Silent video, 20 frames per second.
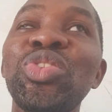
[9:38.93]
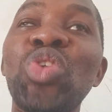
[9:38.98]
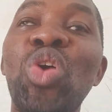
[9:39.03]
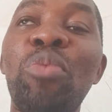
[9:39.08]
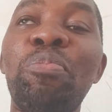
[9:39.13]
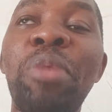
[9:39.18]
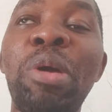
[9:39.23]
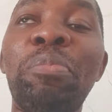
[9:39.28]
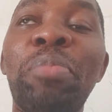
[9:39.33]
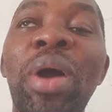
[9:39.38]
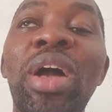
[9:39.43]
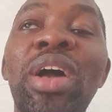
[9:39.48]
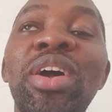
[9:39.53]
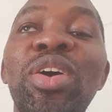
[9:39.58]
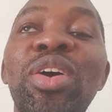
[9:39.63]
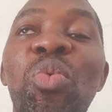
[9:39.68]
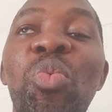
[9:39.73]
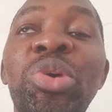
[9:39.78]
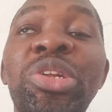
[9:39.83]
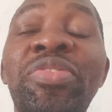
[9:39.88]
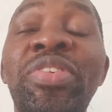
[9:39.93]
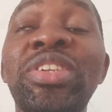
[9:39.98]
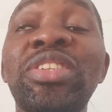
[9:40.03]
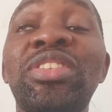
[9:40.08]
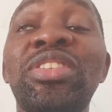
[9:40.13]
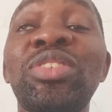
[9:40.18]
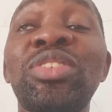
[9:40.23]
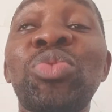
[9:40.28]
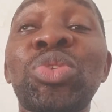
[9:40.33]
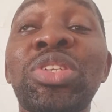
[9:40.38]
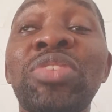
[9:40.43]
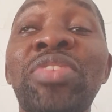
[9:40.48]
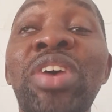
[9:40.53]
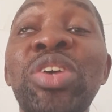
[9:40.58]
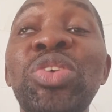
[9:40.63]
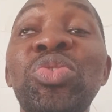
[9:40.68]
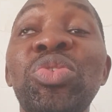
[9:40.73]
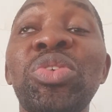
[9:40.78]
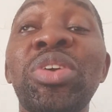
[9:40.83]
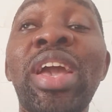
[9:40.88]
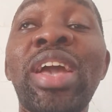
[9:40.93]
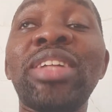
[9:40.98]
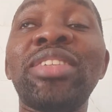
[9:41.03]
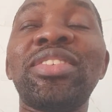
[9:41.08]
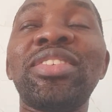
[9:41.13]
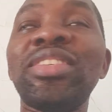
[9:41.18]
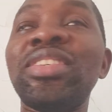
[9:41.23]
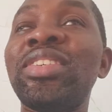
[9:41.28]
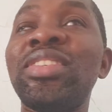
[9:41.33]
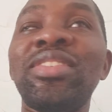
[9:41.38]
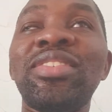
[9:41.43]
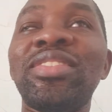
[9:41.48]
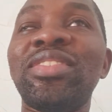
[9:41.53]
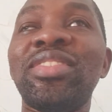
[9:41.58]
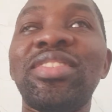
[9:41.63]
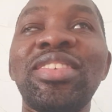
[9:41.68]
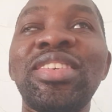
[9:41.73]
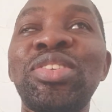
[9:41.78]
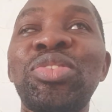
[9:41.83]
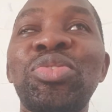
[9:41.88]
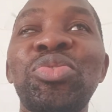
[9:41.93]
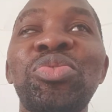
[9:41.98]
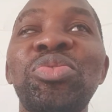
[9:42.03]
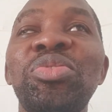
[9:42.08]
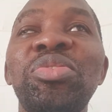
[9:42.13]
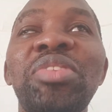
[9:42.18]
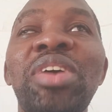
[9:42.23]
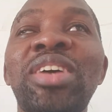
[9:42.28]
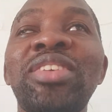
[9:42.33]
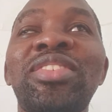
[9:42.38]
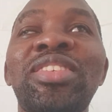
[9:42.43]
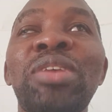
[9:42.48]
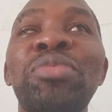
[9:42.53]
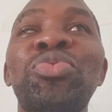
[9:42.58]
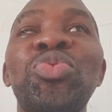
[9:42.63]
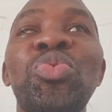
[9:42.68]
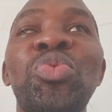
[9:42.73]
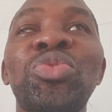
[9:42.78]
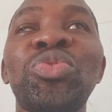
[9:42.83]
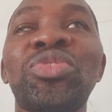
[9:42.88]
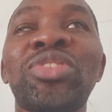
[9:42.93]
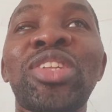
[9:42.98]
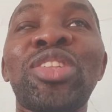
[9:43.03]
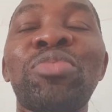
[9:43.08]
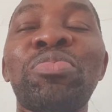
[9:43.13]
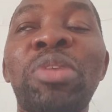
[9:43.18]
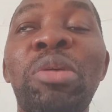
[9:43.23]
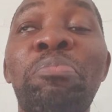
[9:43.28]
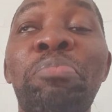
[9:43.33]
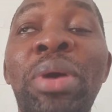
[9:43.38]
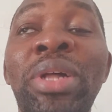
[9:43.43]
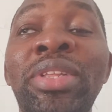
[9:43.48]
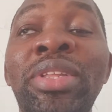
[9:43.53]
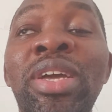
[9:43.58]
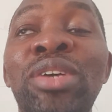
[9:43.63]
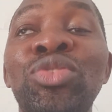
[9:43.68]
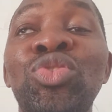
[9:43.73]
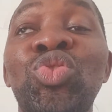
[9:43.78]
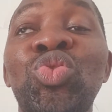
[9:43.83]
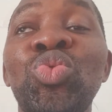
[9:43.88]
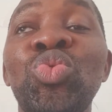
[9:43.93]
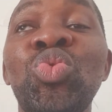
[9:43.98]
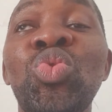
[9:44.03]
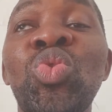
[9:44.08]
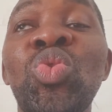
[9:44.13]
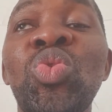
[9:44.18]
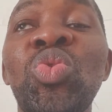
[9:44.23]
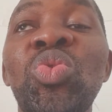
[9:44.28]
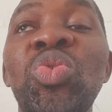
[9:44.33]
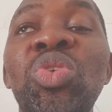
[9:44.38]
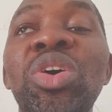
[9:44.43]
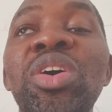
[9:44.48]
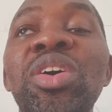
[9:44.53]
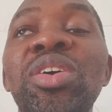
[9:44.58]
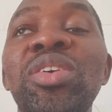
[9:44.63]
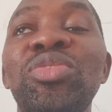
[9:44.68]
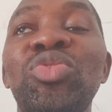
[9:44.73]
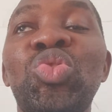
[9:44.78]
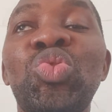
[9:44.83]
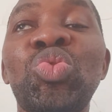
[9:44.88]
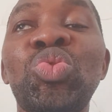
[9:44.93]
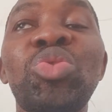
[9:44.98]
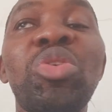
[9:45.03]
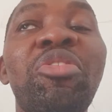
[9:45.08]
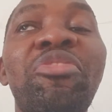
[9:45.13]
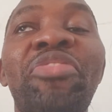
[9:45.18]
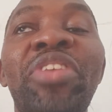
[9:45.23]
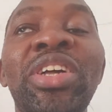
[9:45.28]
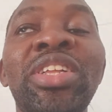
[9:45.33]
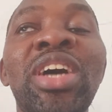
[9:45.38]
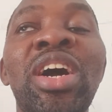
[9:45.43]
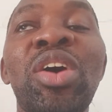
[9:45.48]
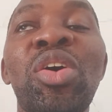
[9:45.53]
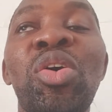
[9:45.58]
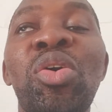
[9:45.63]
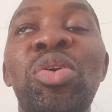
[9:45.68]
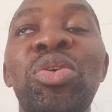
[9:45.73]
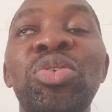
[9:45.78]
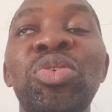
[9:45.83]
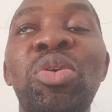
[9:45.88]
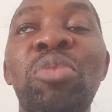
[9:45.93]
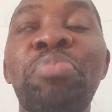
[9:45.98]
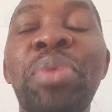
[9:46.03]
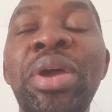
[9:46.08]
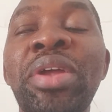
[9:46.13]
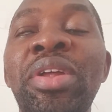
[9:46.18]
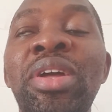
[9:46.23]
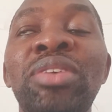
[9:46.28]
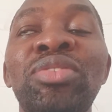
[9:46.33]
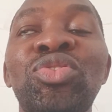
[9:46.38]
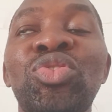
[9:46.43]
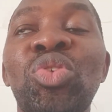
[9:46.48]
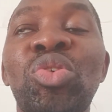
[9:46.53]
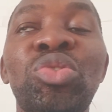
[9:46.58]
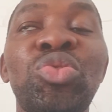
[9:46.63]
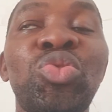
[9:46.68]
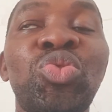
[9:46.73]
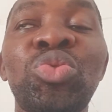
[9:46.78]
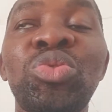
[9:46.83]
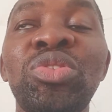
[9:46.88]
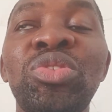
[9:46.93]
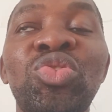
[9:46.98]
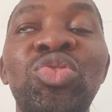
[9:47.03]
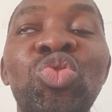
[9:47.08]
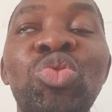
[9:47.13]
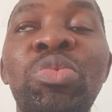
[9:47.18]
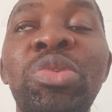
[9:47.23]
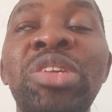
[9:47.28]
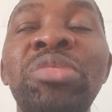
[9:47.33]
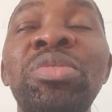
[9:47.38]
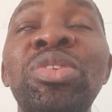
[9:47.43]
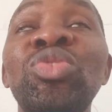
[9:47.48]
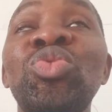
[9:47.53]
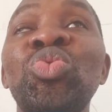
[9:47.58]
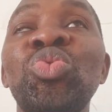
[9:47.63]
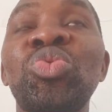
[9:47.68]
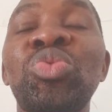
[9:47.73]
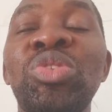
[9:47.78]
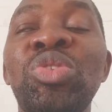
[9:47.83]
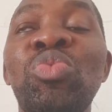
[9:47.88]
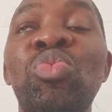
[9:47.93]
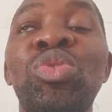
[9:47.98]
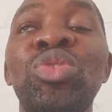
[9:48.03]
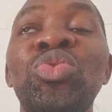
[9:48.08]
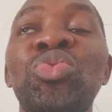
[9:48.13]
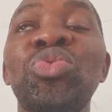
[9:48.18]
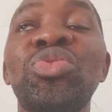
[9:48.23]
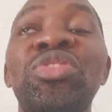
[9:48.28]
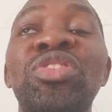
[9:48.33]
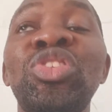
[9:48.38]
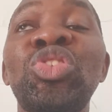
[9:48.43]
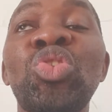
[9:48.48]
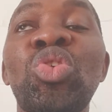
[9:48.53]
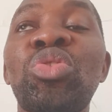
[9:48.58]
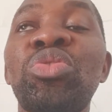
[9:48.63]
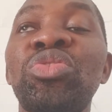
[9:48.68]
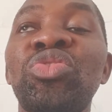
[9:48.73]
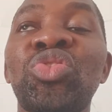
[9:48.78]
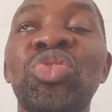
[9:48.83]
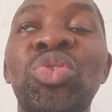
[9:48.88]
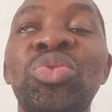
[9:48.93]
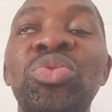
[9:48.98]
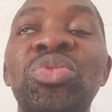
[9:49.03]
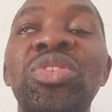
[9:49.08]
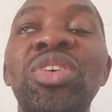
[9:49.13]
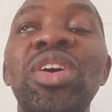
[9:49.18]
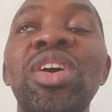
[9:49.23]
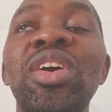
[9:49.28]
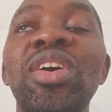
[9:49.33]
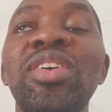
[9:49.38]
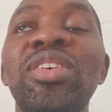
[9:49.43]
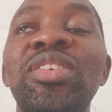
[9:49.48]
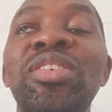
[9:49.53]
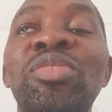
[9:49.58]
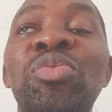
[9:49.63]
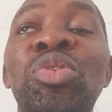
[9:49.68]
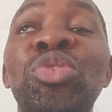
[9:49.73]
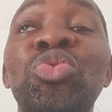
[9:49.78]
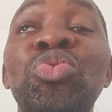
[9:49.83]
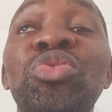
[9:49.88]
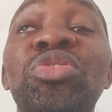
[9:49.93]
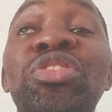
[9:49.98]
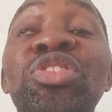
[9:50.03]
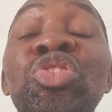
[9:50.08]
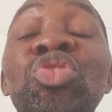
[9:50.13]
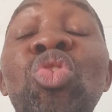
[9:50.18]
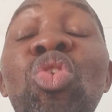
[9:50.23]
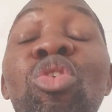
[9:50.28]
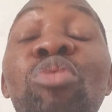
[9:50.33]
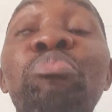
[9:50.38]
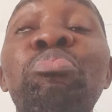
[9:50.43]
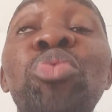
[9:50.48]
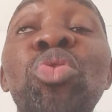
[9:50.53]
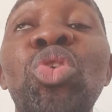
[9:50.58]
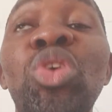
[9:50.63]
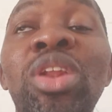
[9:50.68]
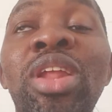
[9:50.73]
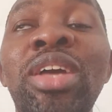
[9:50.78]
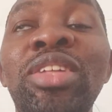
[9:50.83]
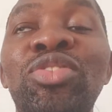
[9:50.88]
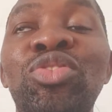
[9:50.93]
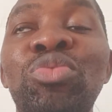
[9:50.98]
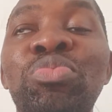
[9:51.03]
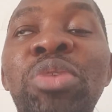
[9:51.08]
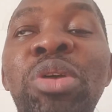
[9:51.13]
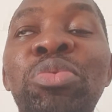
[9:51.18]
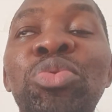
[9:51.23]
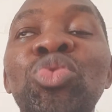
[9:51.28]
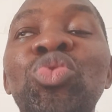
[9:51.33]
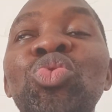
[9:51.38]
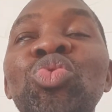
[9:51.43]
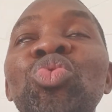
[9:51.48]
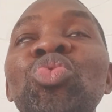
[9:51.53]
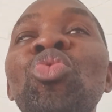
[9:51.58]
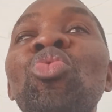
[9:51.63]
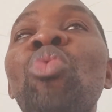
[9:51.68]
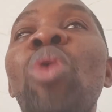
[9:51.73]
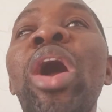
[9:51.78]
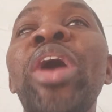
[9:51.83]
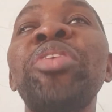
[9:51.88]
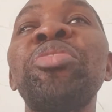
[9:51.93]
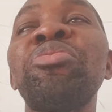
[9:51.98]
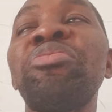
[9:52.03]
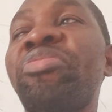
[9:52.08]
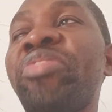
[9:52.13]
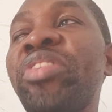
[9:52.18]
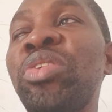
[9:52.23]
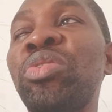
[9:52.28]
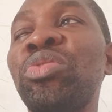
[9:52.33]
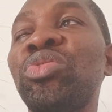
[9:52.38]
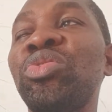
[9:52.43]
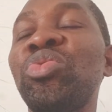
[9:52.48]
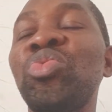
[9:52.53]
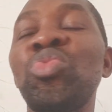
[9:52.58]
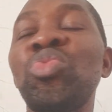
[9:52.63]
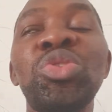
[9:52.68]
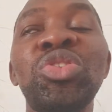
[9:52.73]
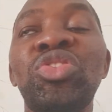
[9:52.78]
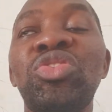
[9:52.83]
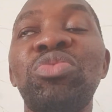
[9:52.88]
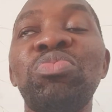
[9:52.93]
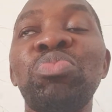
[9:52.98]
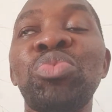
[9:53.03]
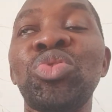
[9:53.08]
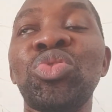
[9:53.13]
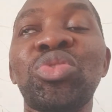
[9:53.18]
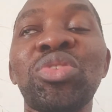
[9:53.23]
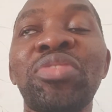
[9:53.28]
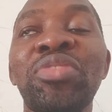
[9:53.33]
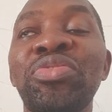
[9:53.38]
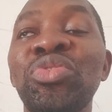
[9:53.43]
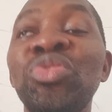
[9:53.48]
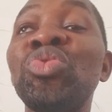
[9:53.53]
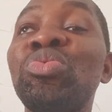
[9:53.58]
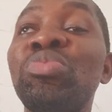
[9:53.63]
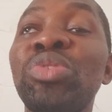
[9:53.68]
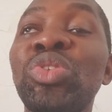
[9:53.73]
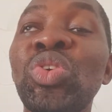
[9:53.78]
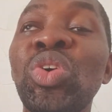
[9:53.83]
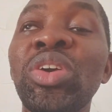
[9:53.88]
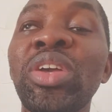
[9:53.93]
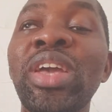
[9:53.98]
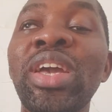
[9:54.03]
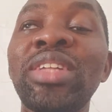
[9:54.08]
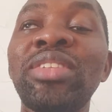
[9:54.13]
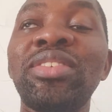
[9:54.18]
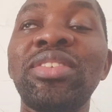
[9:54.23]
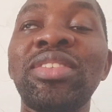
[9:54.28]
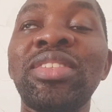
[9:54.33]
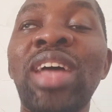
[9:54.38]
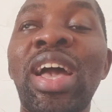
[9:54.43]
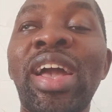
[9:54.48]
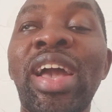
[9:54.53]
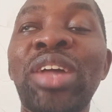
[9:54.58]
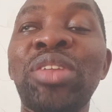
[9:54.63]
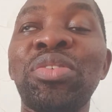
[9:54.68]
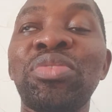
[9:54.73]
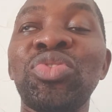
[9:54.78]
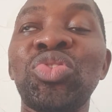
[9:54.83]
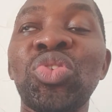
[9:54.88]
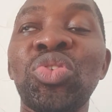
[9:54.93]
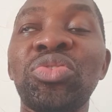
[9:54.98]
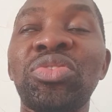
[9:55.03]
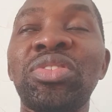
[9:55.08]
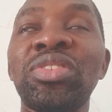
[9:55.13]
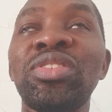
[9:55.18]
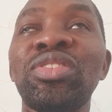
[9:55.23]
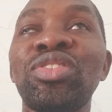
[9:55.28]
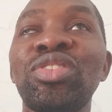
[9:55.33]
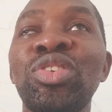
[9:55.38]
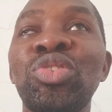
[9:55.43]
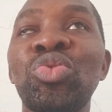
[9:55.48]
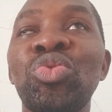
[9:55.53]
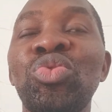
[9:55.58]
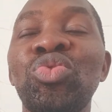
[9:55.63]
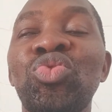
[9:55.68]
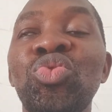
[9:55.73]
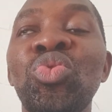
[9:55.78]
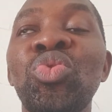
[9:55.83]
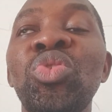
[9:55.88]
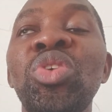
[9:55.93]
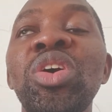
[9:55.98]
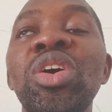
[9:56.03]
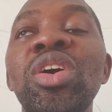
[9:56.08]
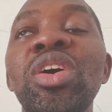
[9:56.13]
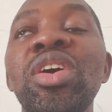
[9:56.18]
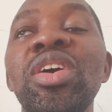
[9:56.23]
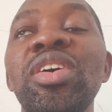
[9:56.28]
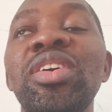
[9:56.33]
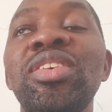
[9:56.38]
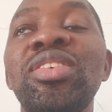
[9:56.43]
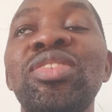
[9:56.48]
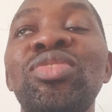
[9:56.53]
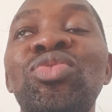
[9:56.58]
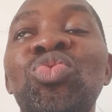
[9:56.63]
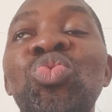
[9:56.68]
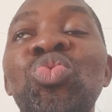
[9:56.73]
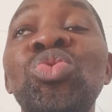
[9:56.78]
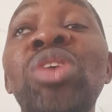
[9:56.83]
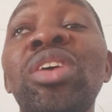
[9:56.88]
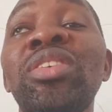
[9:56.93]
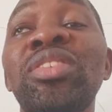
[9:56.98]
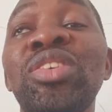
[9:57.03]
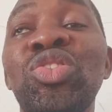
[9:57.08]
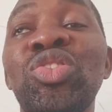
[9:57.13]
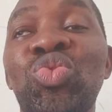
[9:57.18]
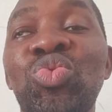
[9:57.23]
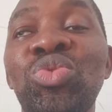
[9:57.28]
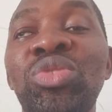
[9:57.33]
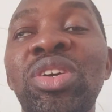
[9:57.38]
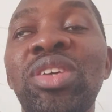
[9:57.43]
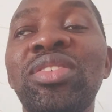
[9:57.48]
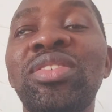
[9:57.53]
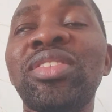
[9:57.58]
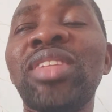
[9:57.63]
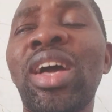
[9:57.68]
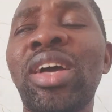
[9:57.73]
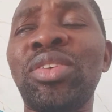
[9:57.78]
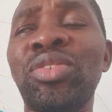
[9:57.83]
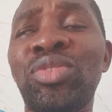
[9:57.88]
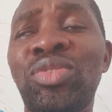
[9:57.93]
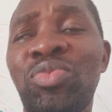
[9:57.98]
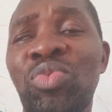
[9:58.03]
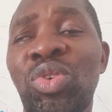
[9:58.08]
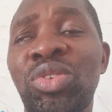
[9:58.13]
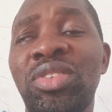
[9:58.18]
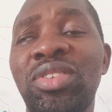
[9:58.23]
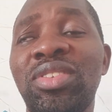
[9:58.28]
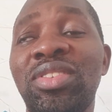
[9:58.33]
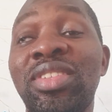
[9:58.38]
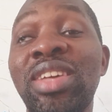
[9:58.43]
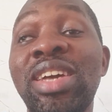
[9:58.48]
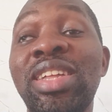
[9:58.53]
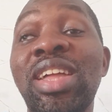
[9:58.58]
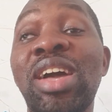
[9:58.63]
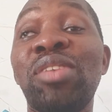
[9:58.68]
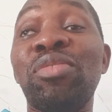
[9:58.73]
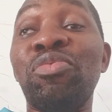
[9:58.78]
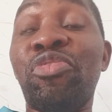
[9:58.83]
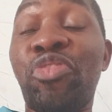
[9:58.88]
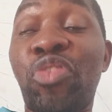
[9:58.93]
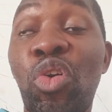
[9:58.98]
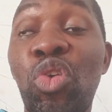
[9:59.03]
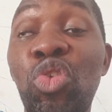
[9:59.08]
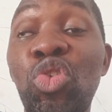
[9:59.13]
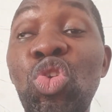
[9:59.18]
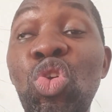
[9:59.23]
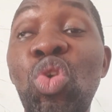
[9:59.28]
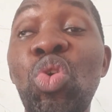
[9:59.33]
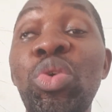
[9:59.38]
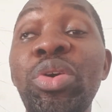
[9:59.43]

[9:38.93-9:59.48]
paper, whatever you get is, except you want to set up a panel to go through your father or your parents or through the school management, you want to see your result, you want to see your booklet to be able to know why you failed, which most often you will not get that kind of justice. So it's good as a student that what is there now, follow